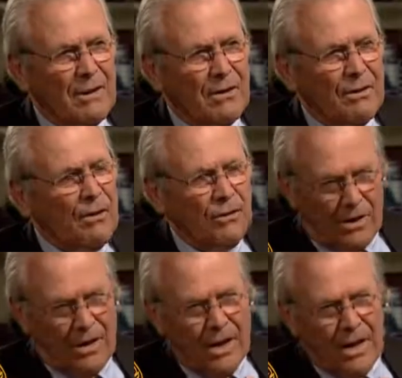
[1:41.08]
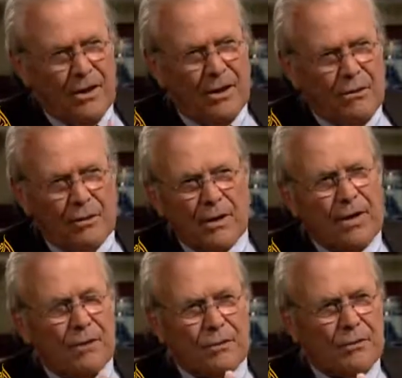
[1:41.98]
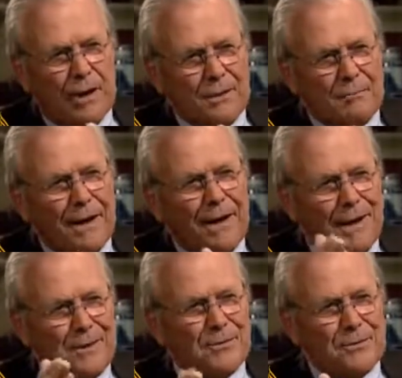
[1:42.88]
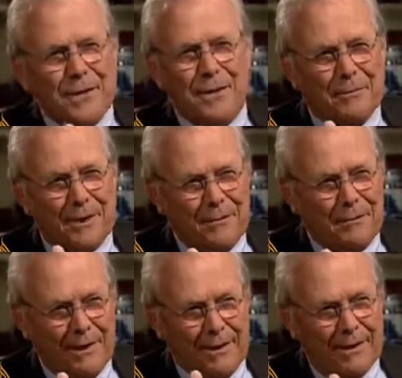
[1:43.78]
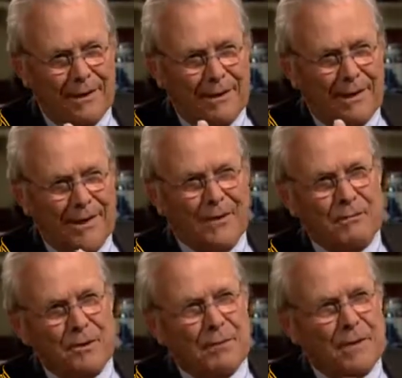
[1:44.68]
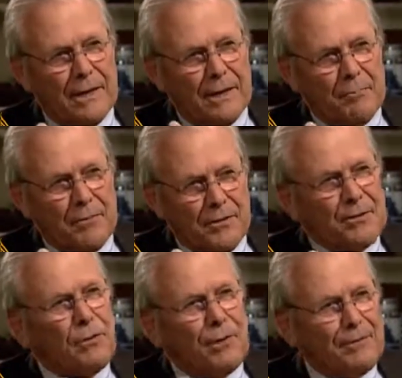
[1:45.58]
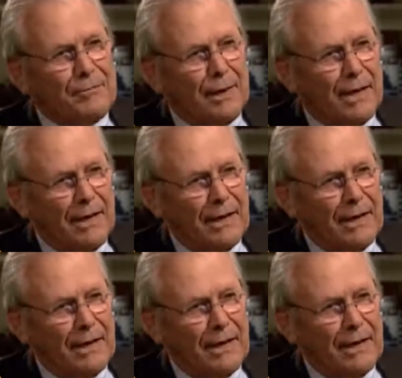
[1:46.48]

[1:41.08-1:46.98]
Look, you can characterize my answers any way you want, and you do it in a pejorative way.